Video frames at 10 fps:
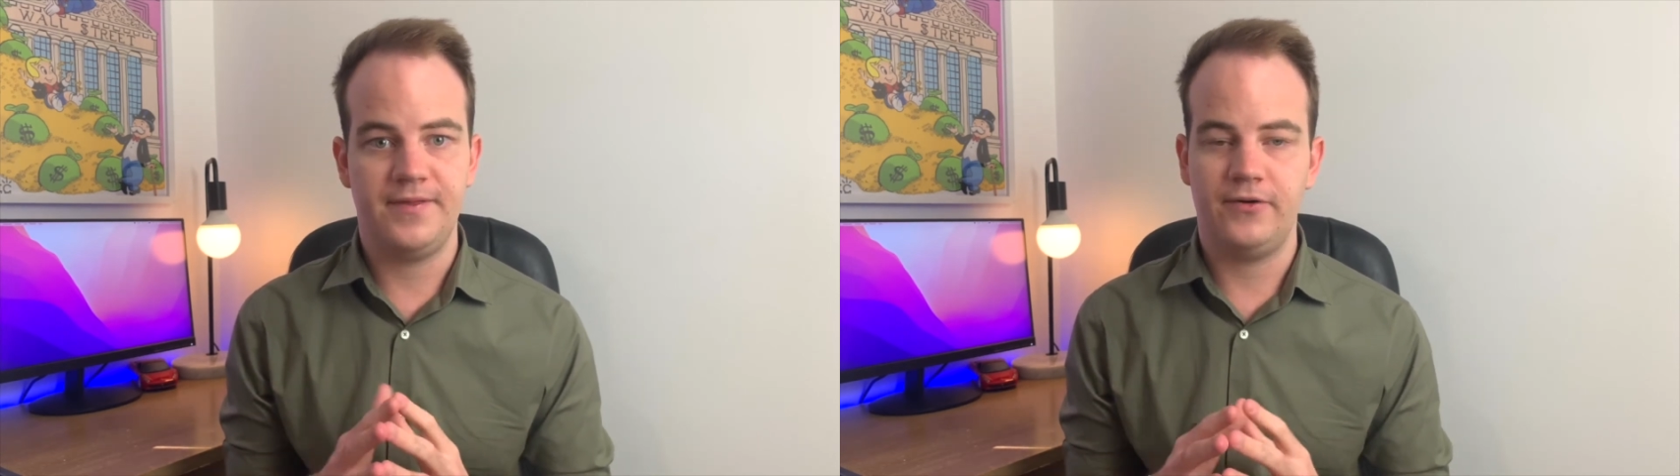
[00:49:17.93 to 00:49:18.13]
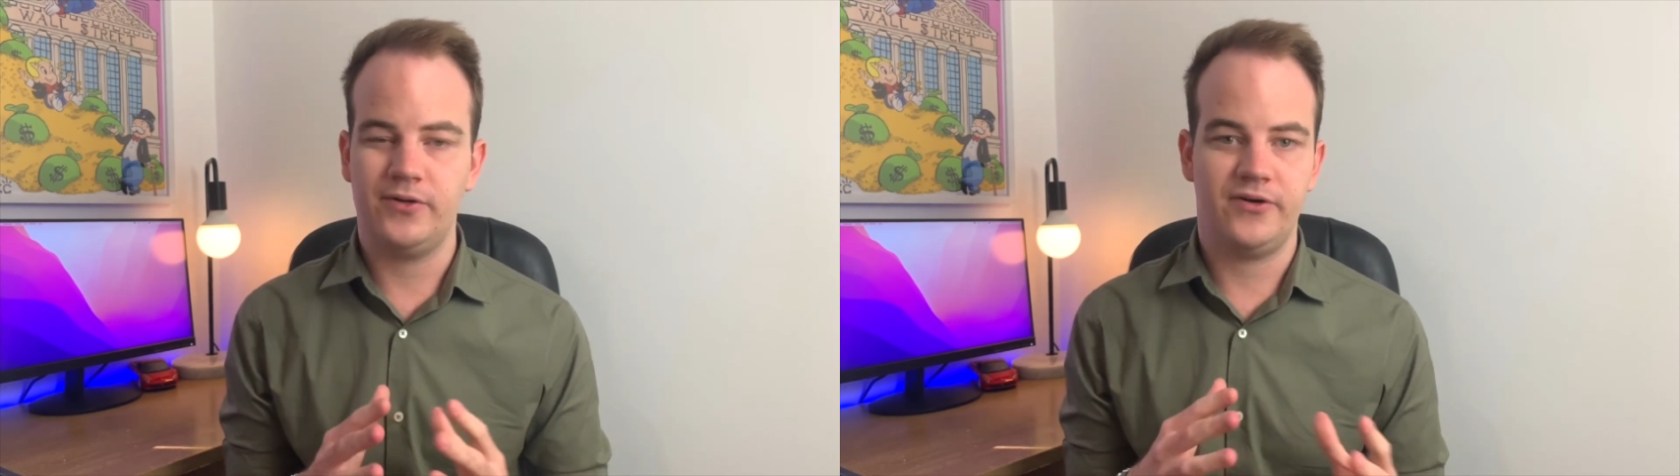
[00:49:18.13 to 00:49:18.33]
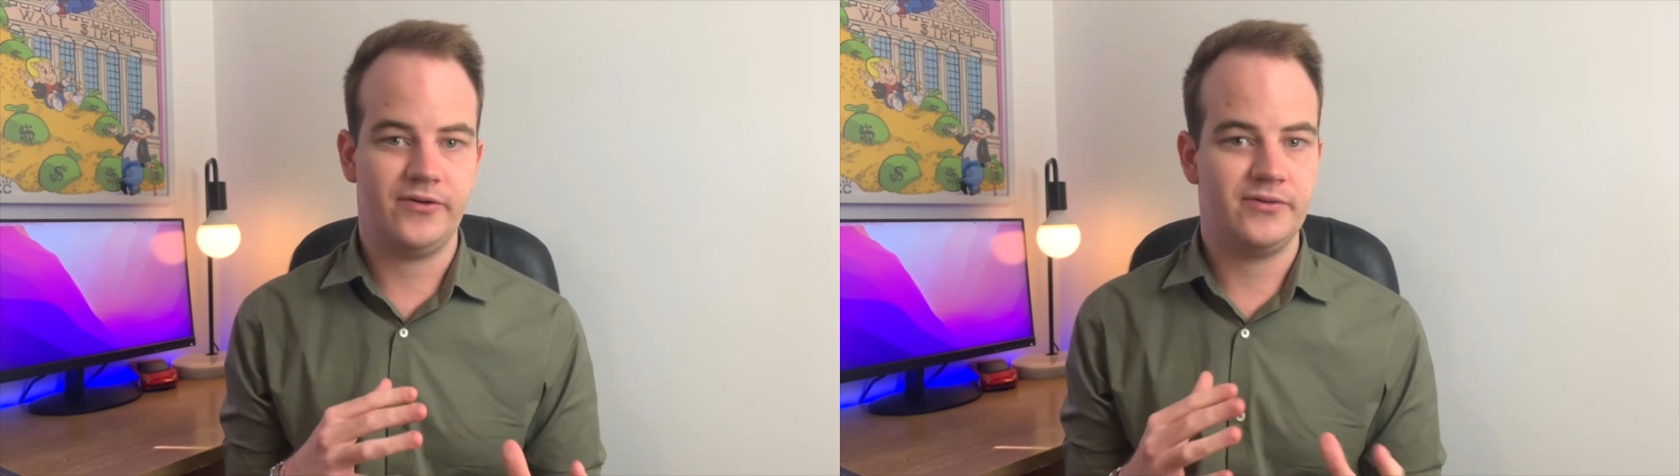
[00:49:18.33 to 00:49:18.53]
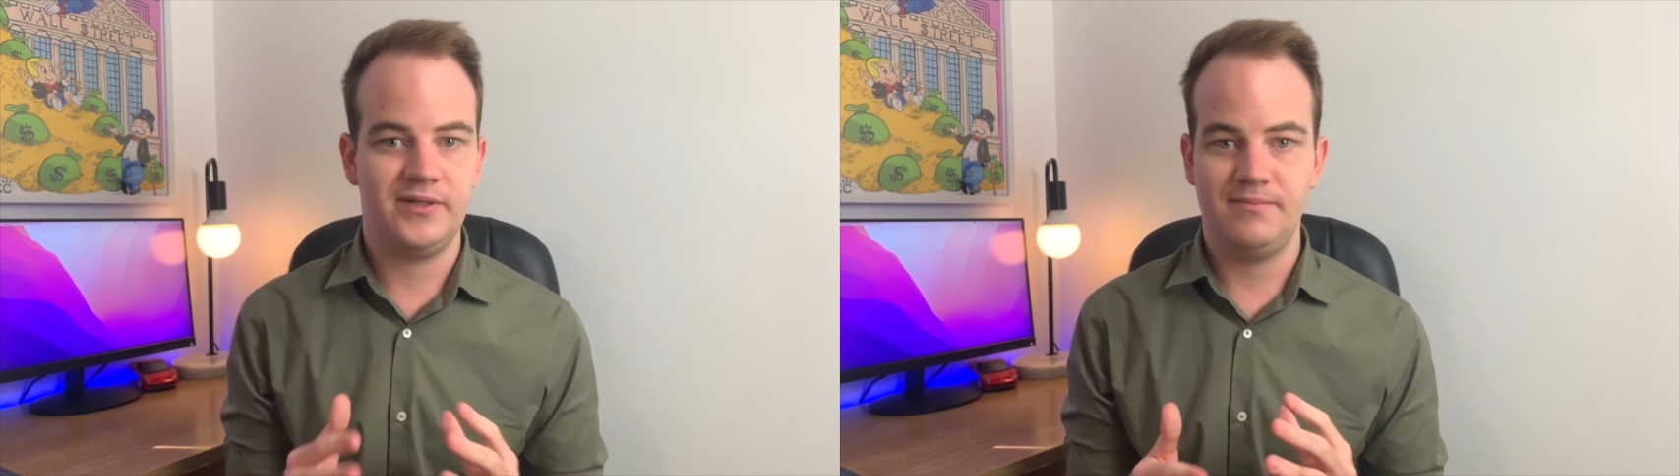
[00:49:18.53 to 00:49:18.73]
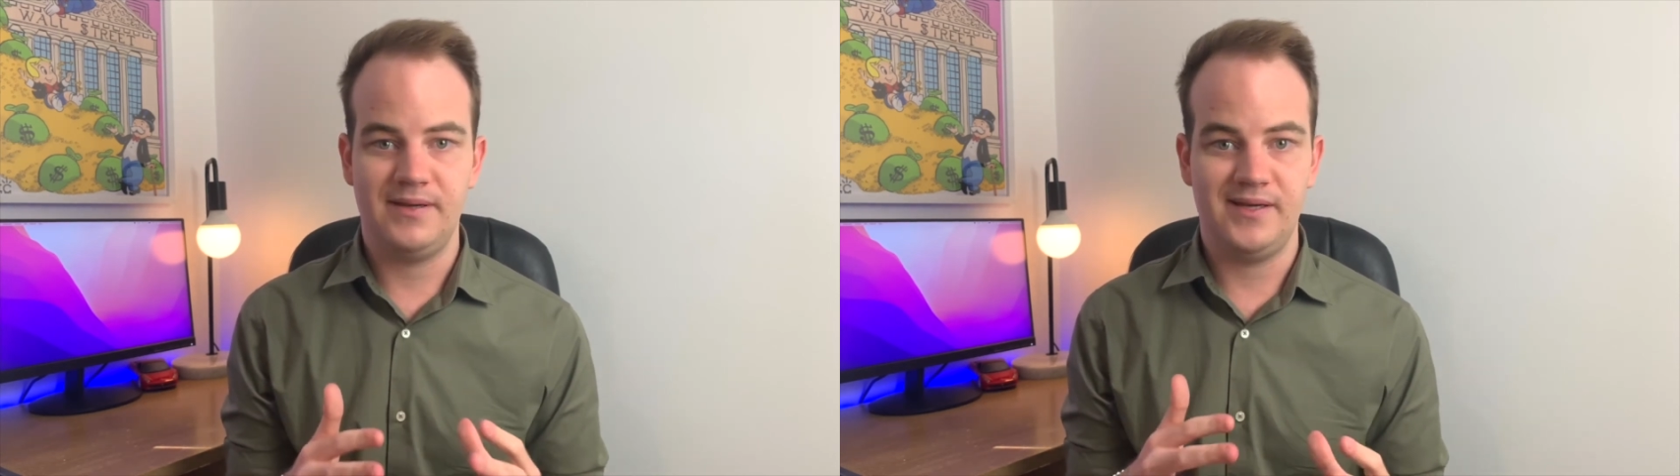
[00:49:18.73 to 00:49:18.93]
there will
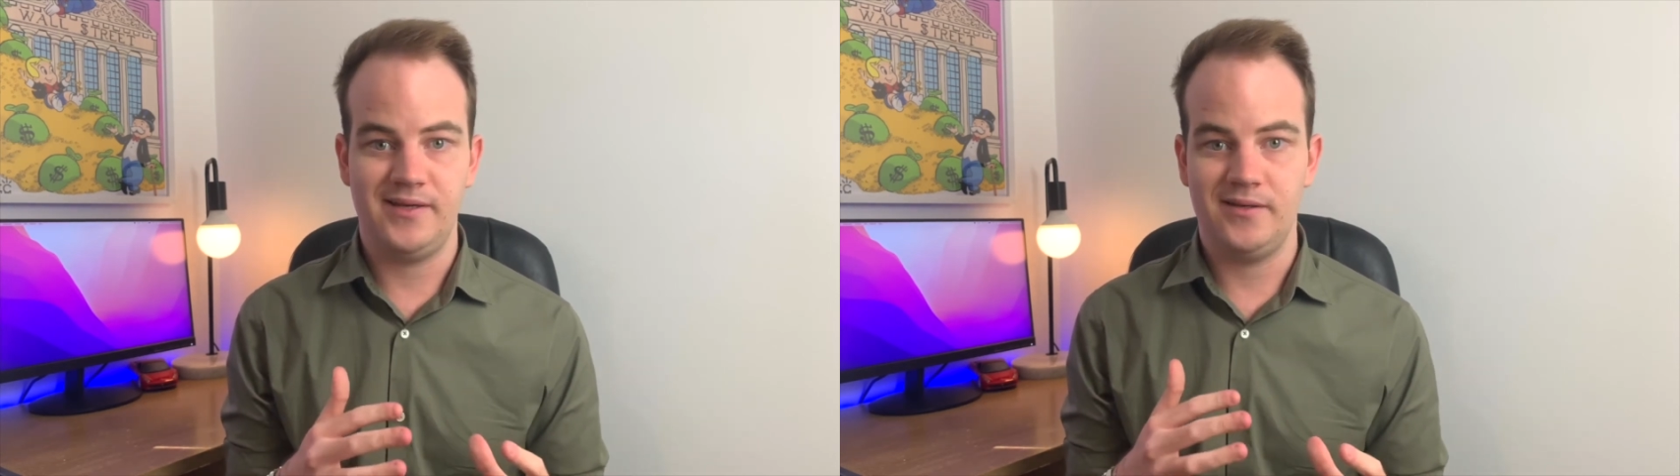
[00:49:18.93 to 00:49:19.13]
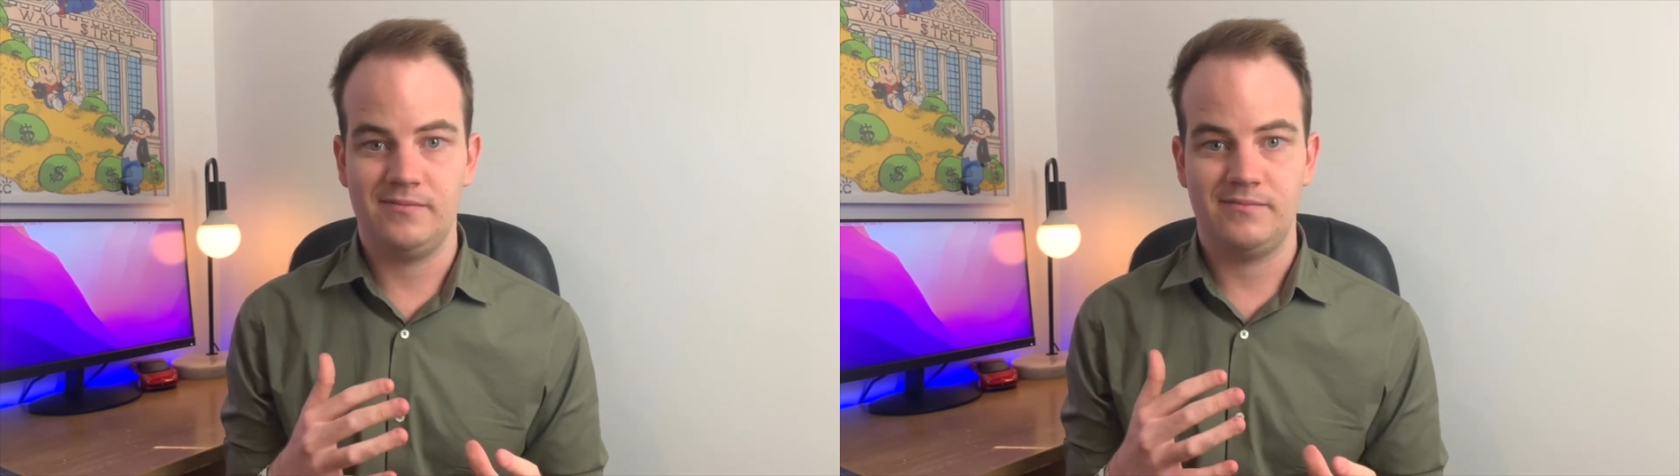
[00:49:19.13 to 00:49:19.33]
only be